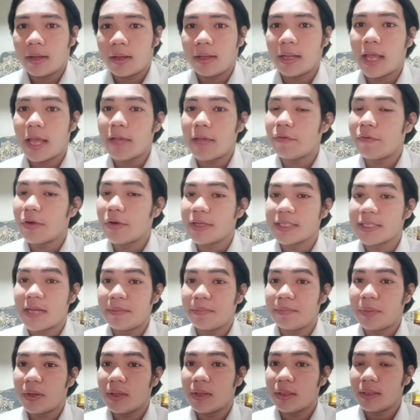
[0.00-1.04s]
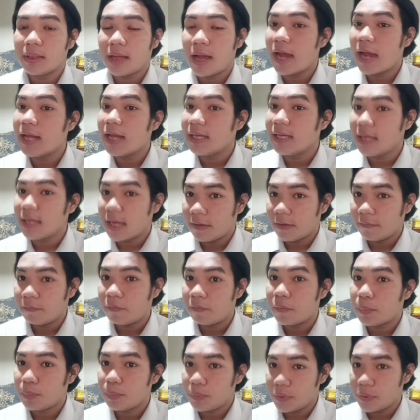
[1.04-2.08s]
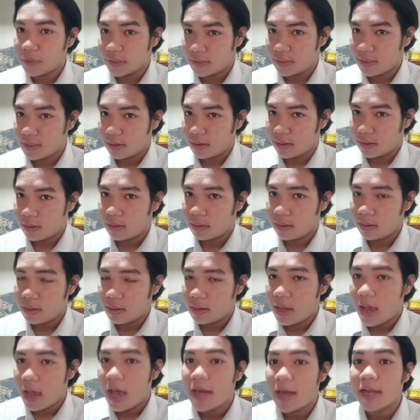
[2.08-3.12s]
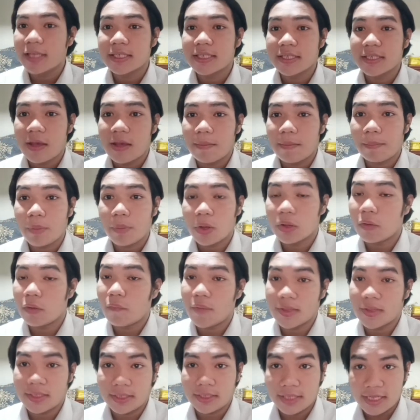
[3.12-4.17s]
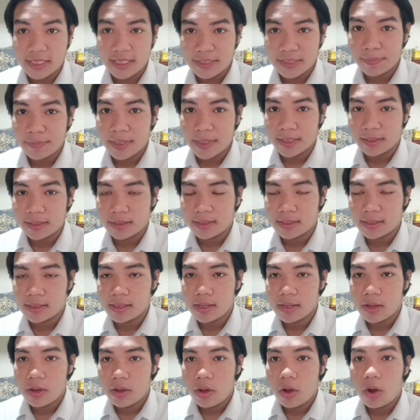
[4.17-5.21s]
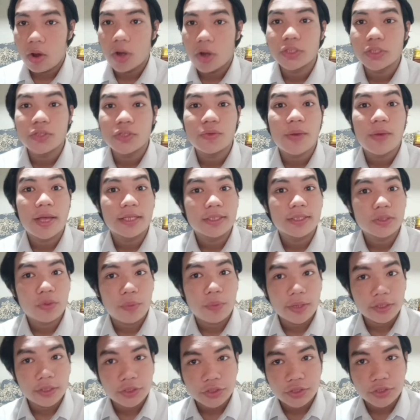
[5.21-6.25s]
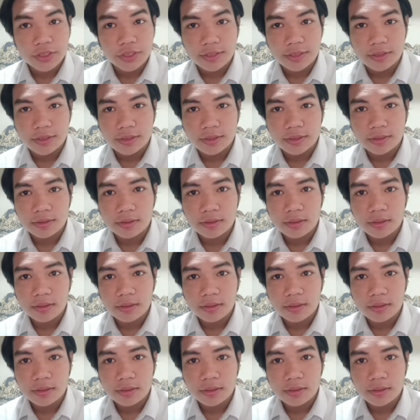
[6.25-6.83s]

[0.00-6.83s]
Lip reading: Like for example, I love music, an example of a statement. Or to ask questions.